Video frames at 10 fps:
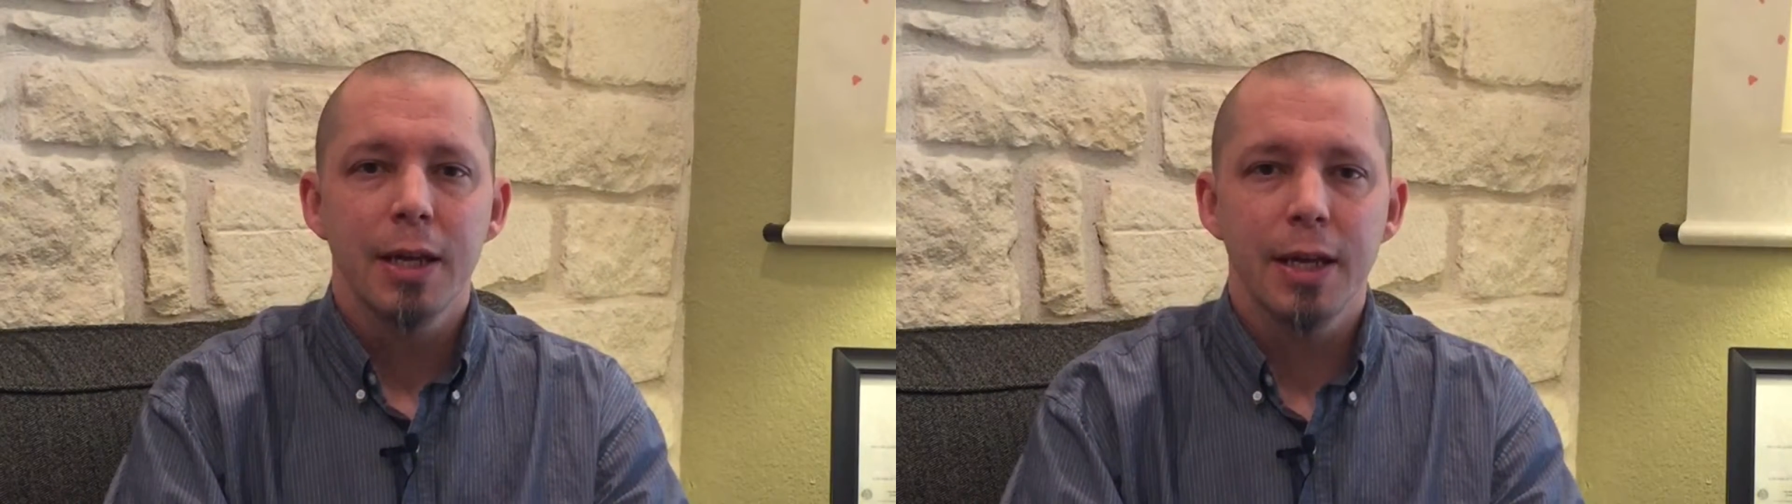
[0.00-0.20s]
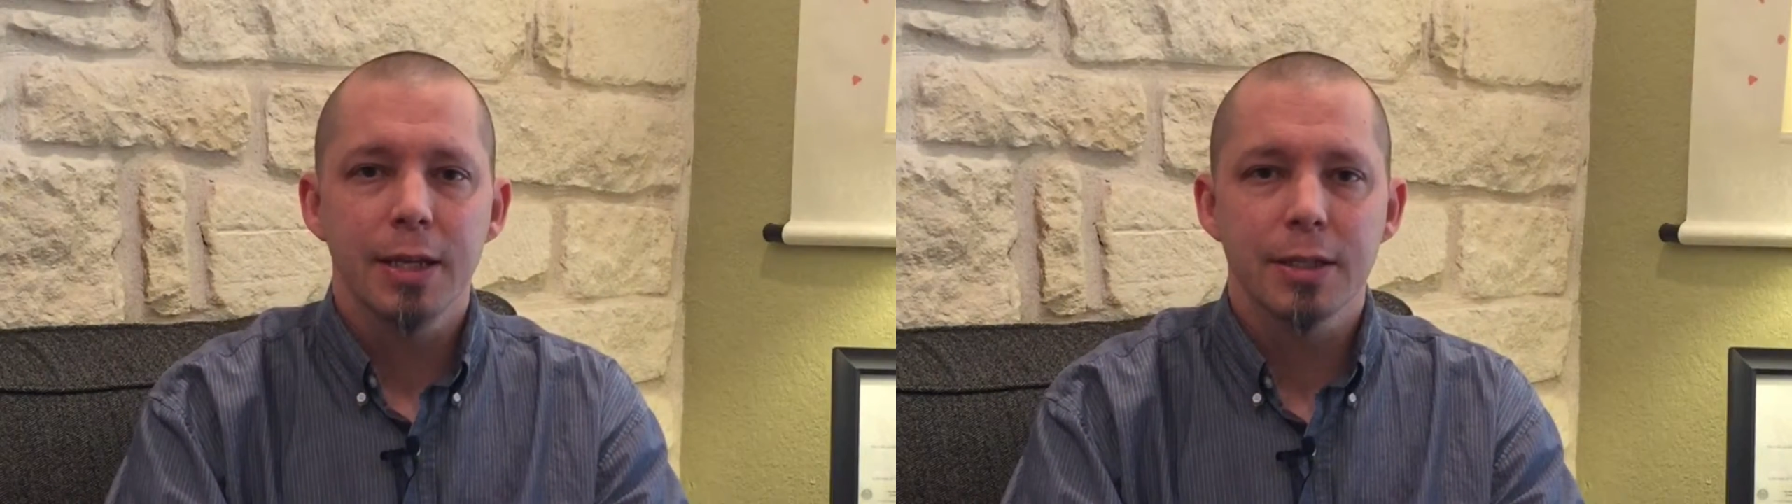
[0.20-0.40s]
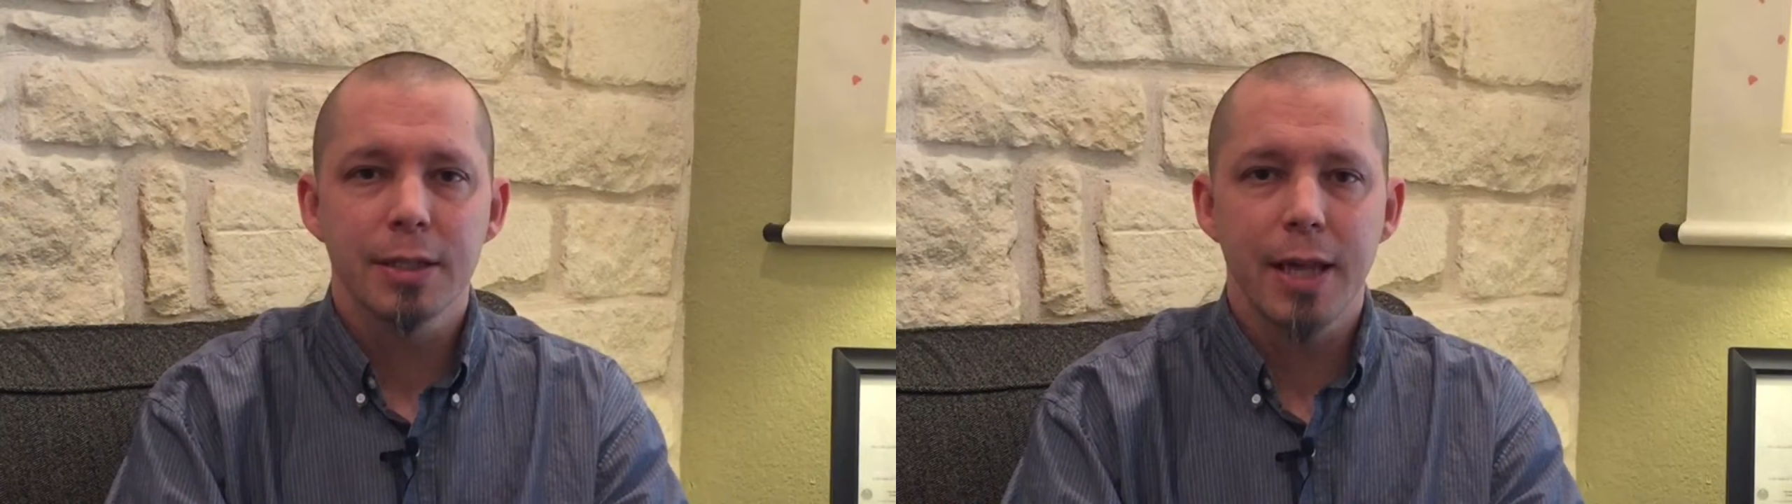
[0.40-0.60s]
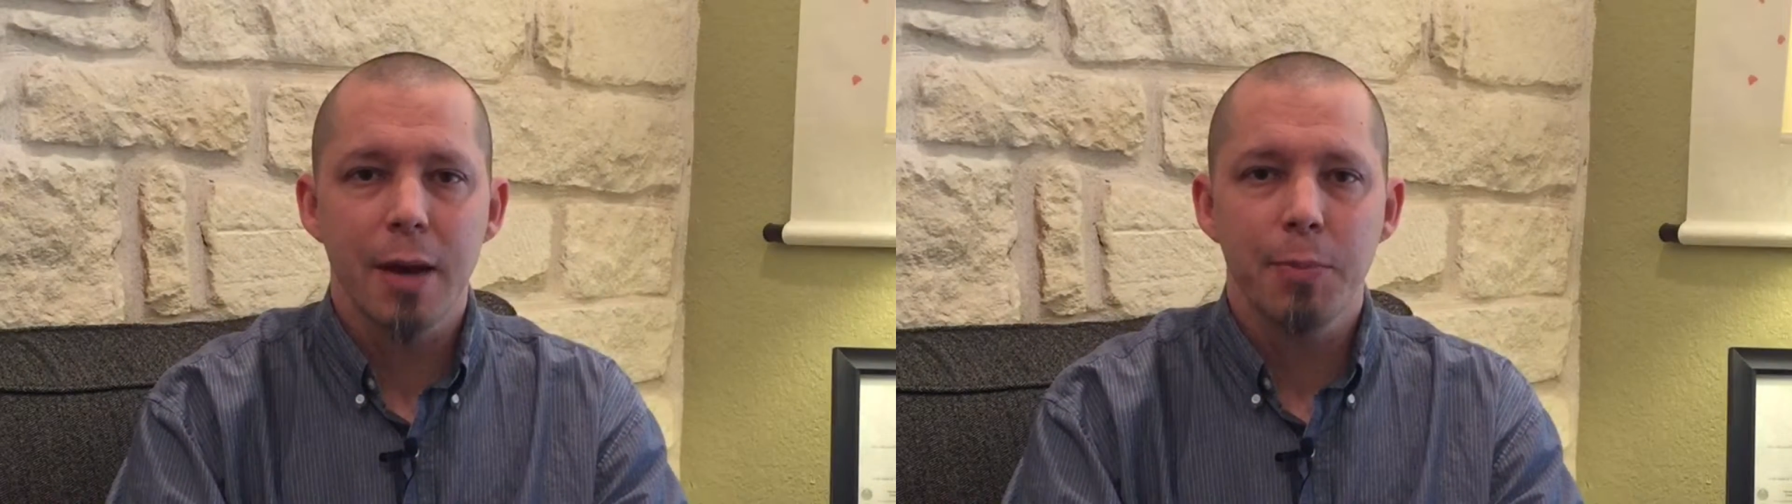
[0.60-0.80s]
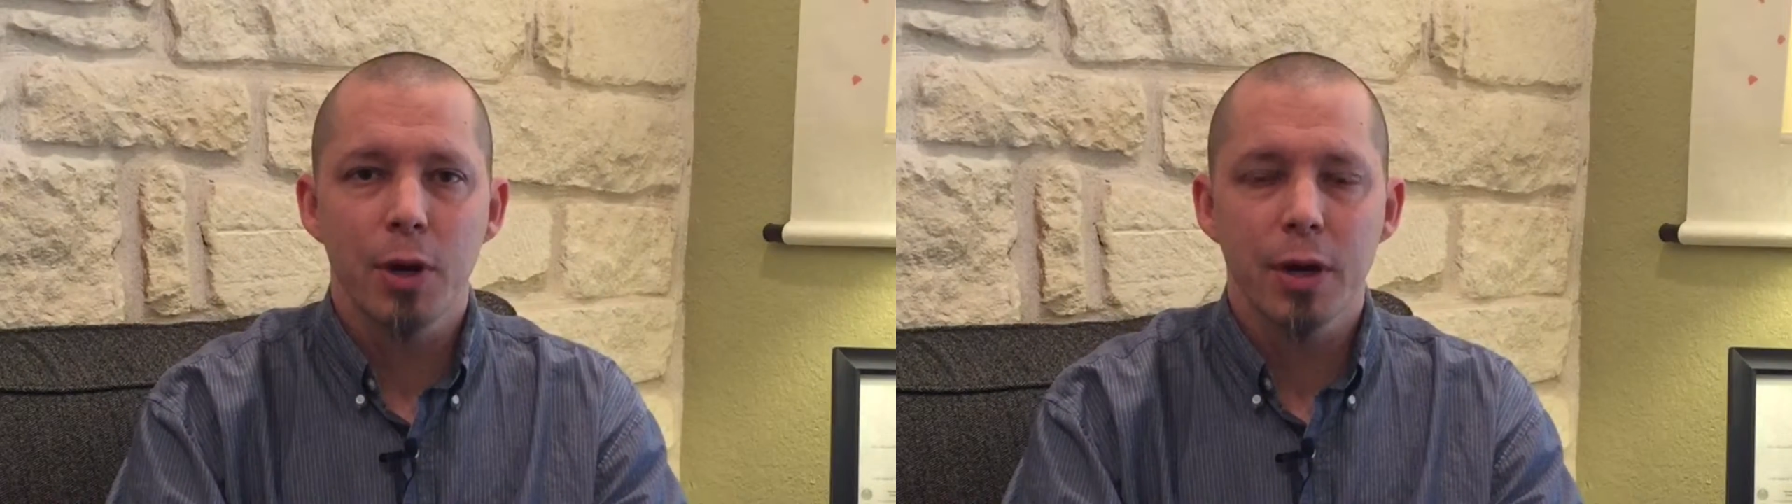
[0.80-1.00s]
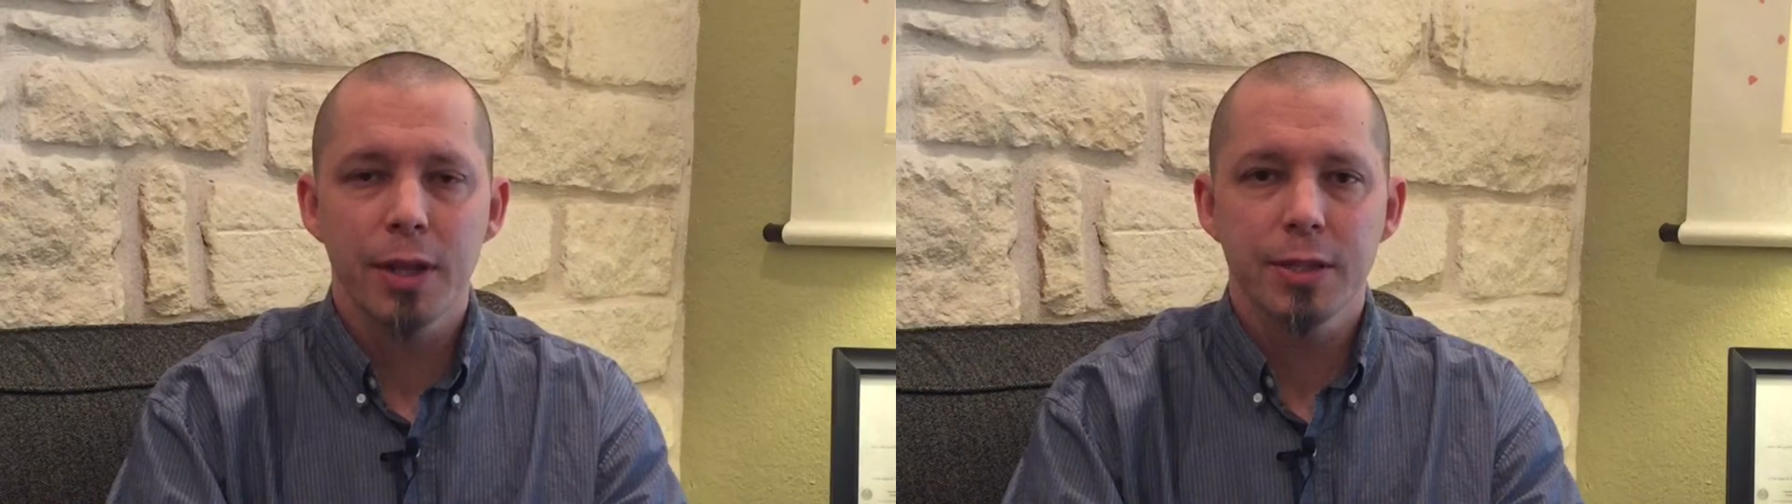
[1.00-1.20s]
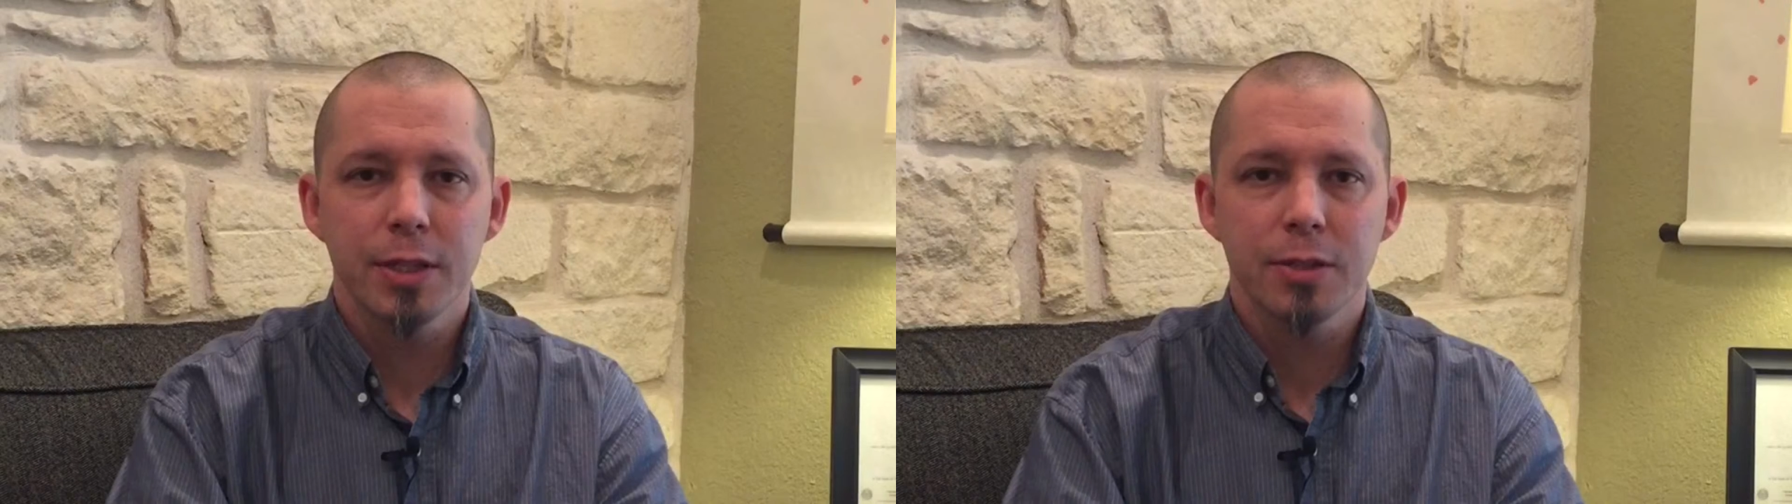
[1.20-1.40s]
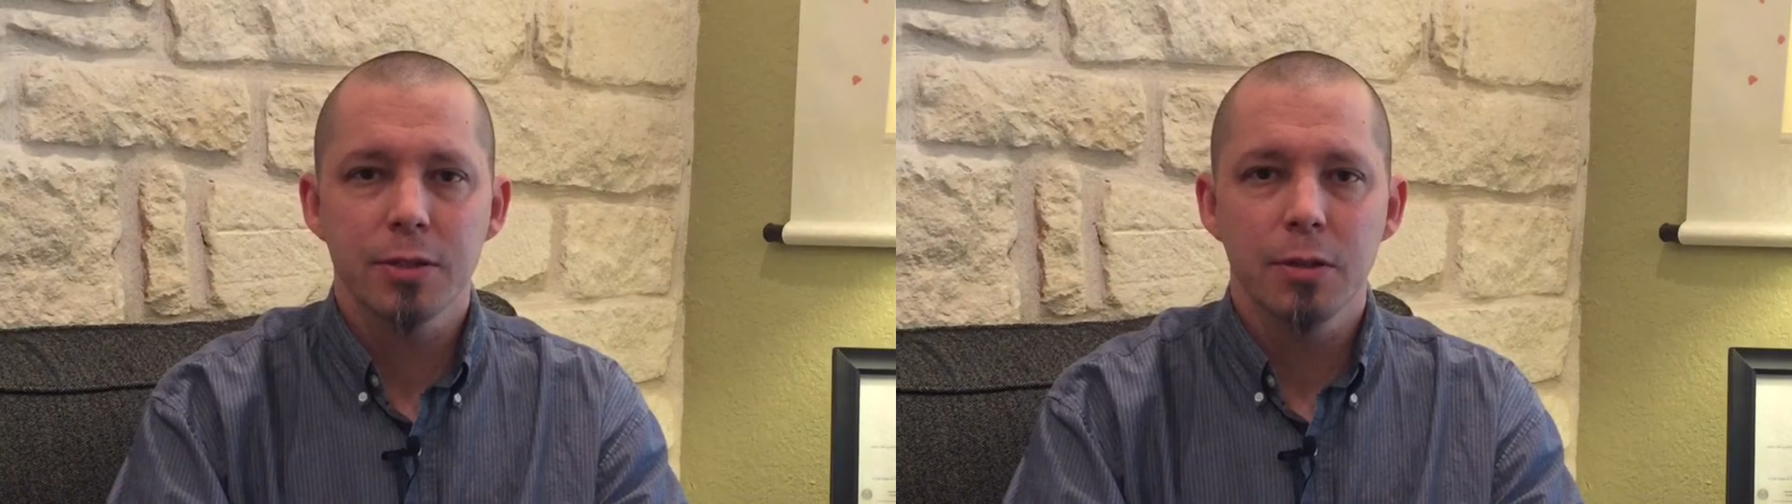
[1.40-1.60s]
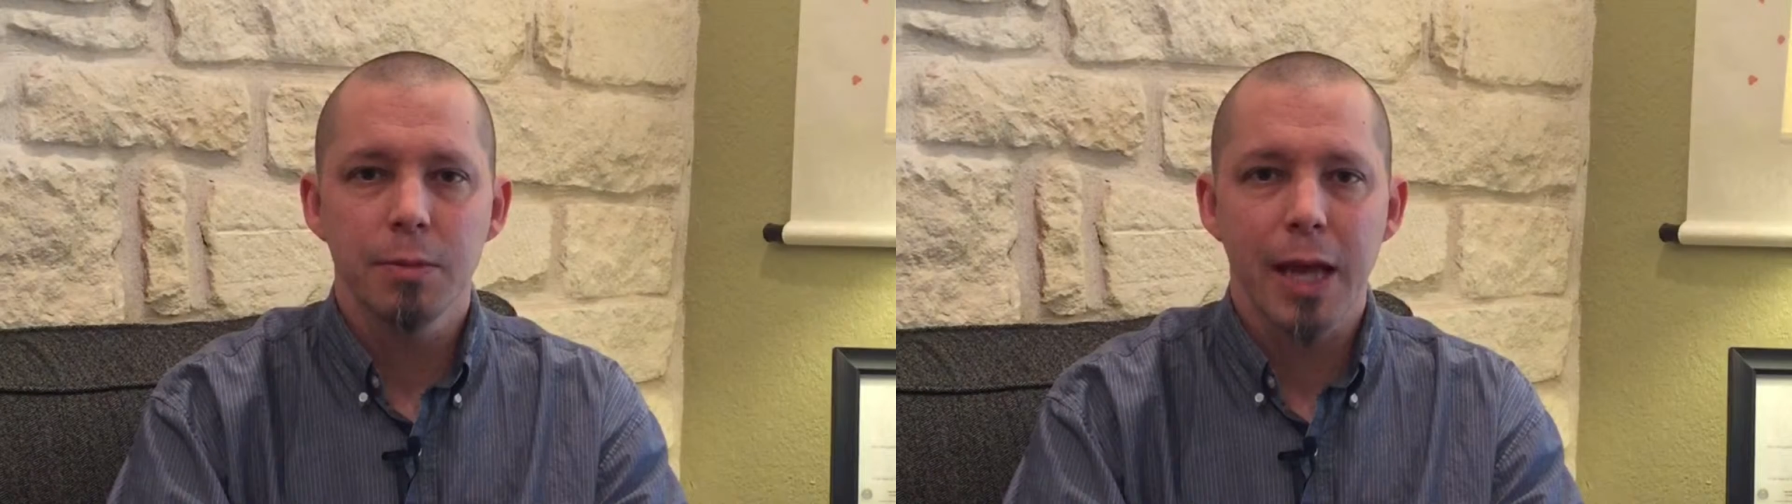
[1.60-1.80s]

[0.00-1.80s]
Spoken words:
It's that part of the system